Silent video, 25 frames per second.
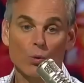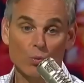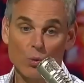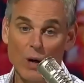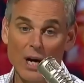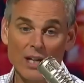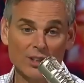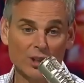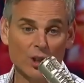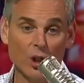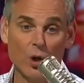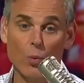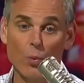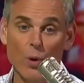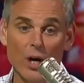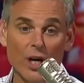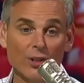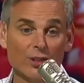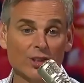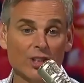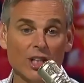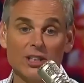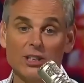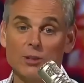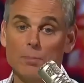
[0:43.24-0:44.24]
Russell
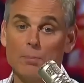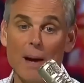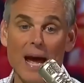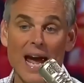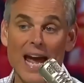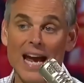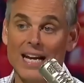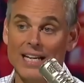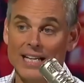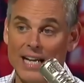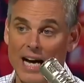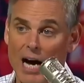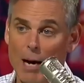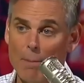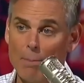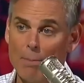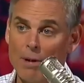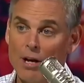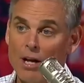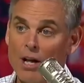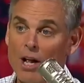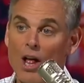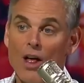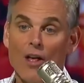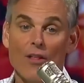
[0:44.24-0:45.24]
Wilson's banged up.
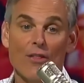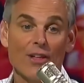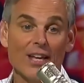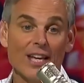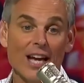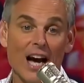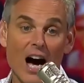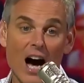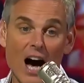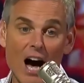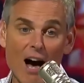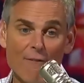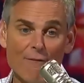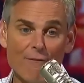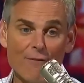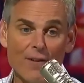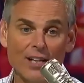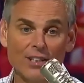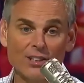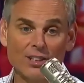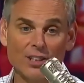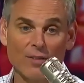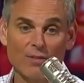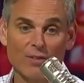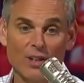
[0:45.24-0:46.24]
The
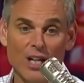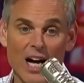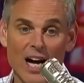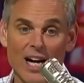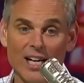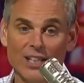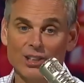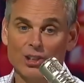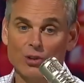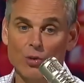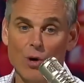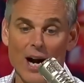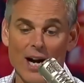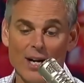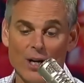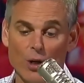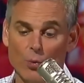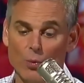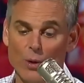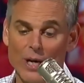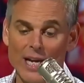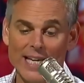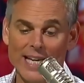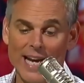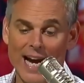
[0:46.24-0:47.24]
offensive line's trying to
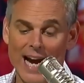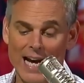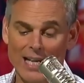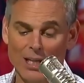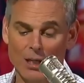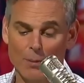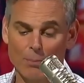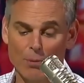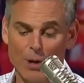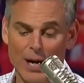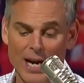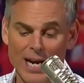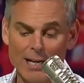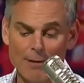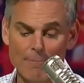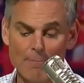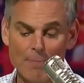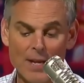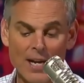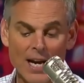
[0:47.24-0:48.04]
recalibrate.